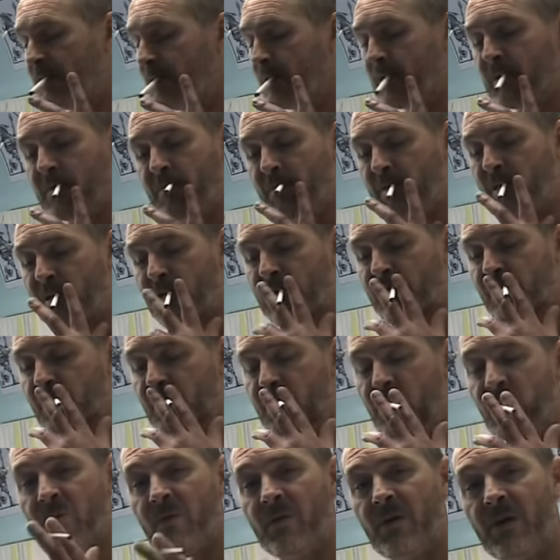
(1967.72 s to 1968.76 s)

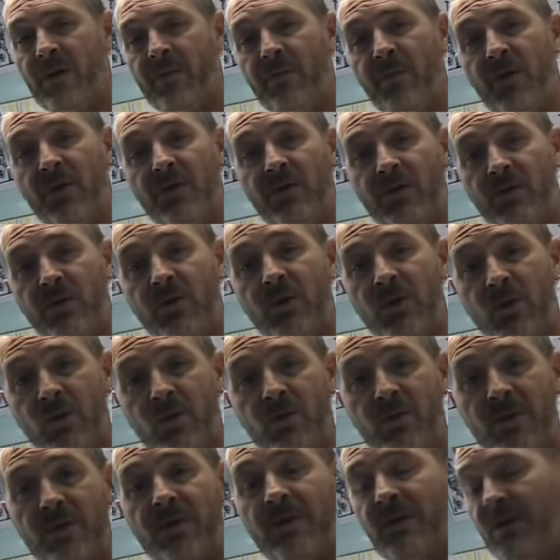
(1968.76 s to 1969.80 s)
Unbelievable. I'm not too sure
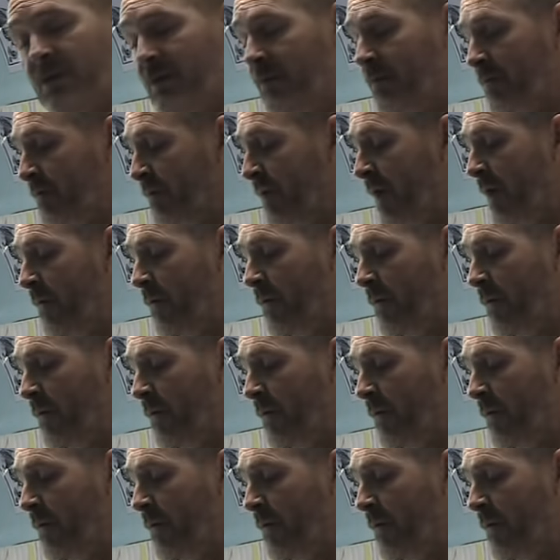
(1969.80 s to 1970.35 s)
what to do with that